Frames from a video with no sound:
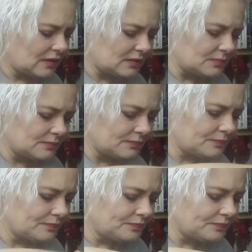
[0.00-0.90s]
um,
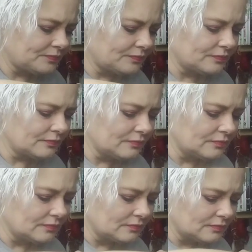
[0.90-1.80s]

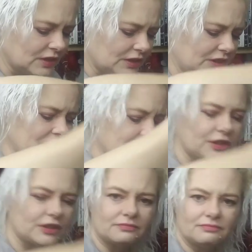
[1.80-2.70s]

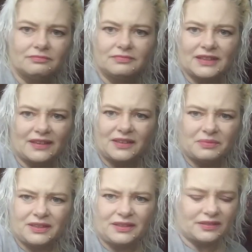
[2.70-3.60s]
conditioner down
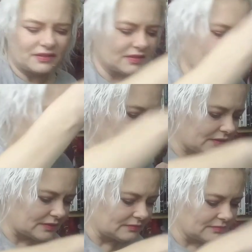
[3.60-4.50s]
in my ears. I
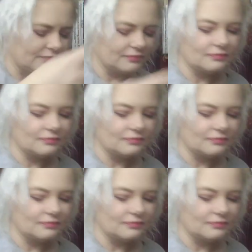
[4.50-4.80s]
don't know.